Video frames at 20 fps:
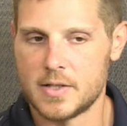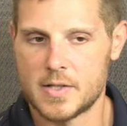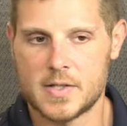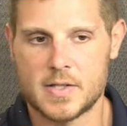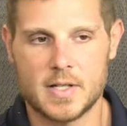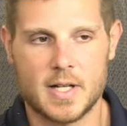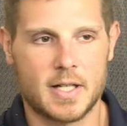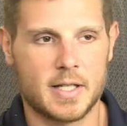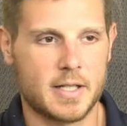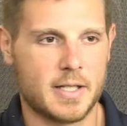
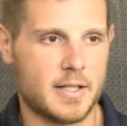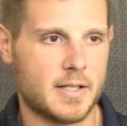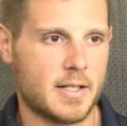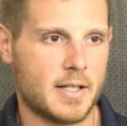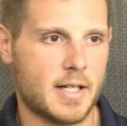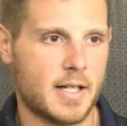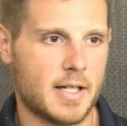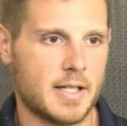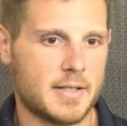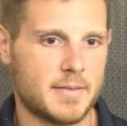decided
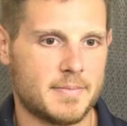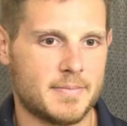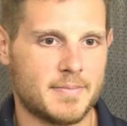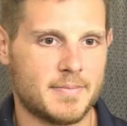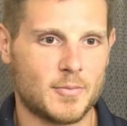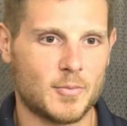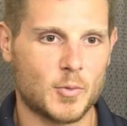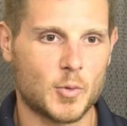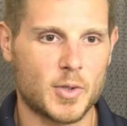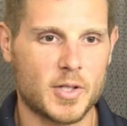I
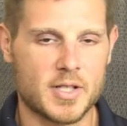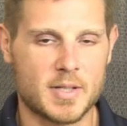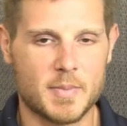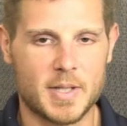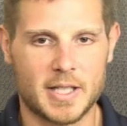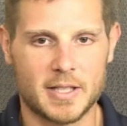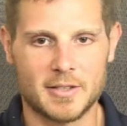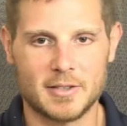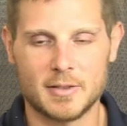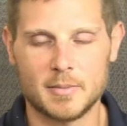wanted to
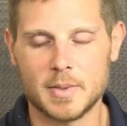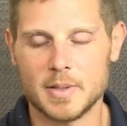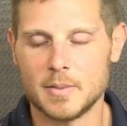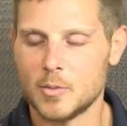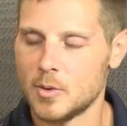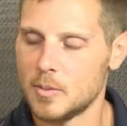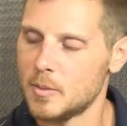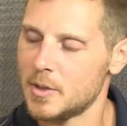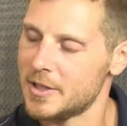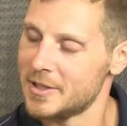make a little bit
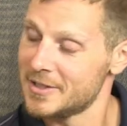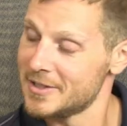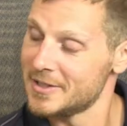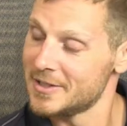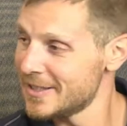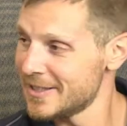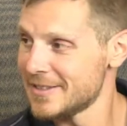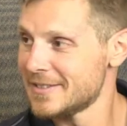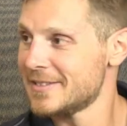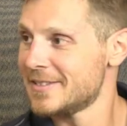more money than
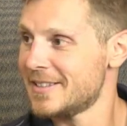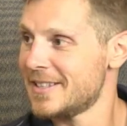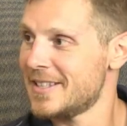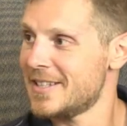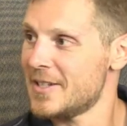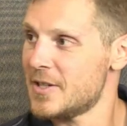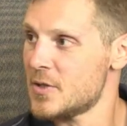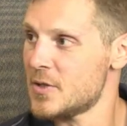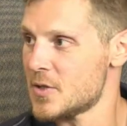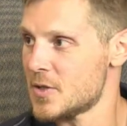that.
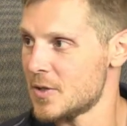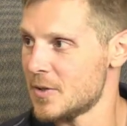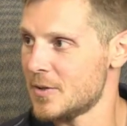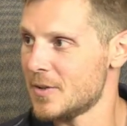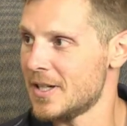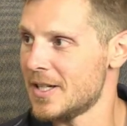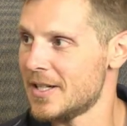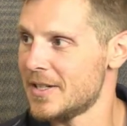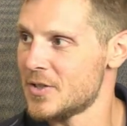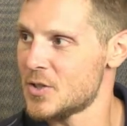
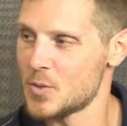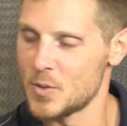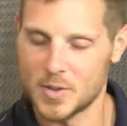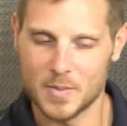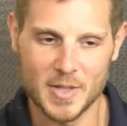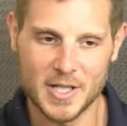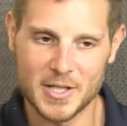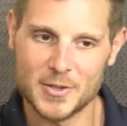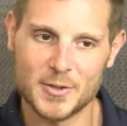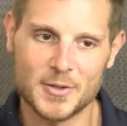So I switched
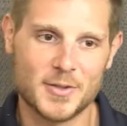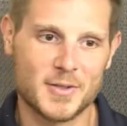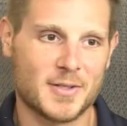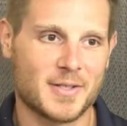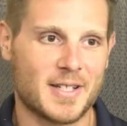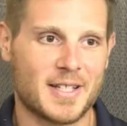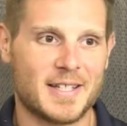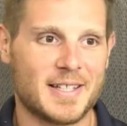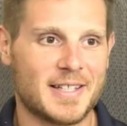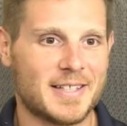majors,
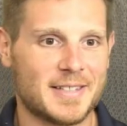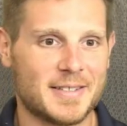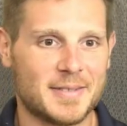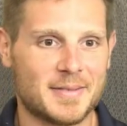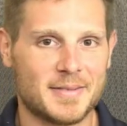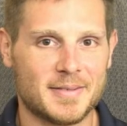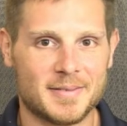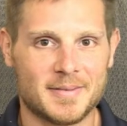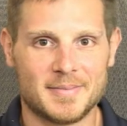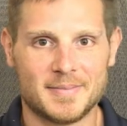and
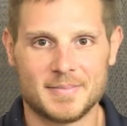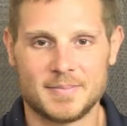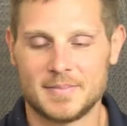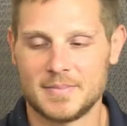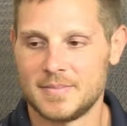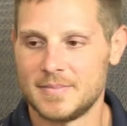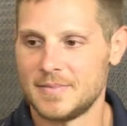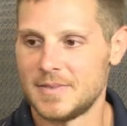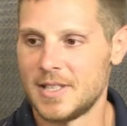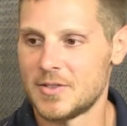
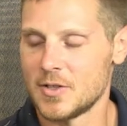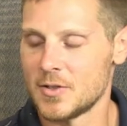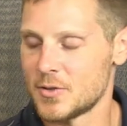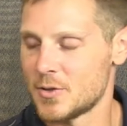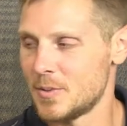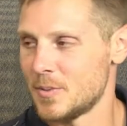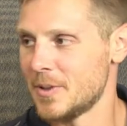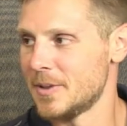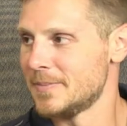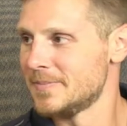that's all
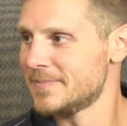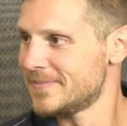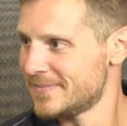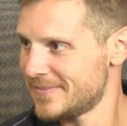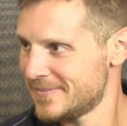she wrote.